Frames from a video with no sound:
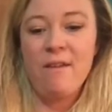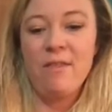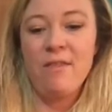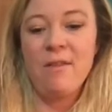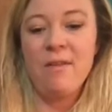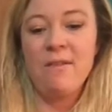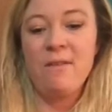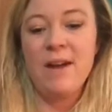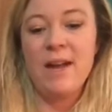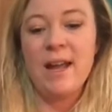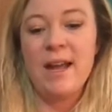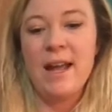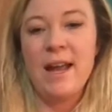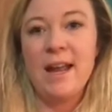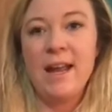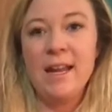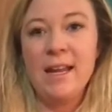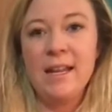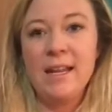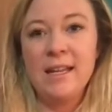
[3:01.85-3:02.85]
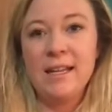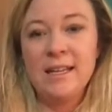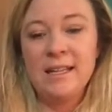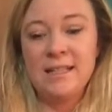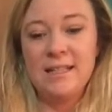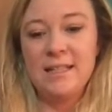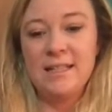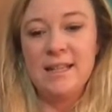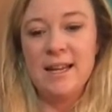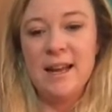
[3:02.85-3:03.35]
the way
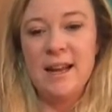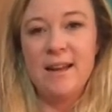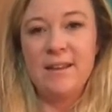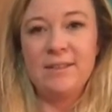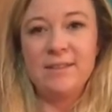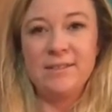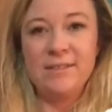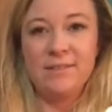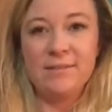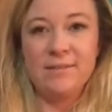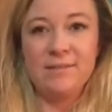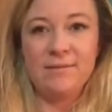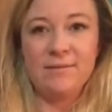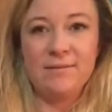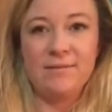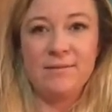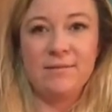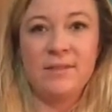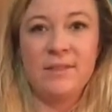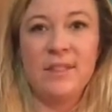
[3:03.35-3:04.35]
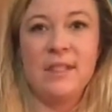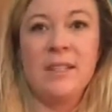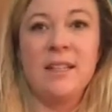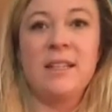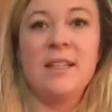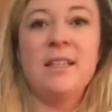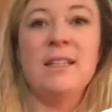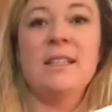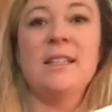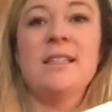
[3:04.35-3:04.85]
down,
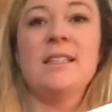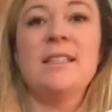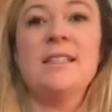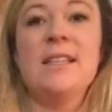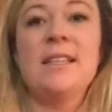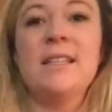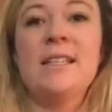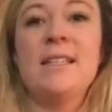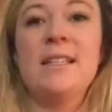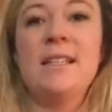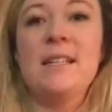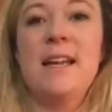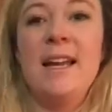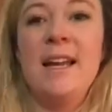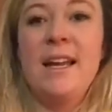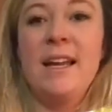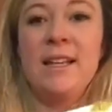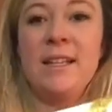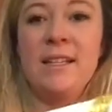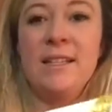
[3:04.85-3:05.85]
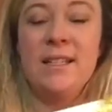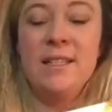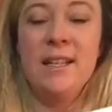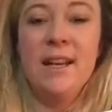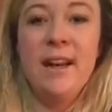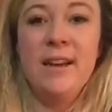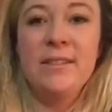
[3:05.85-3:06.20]
just like so.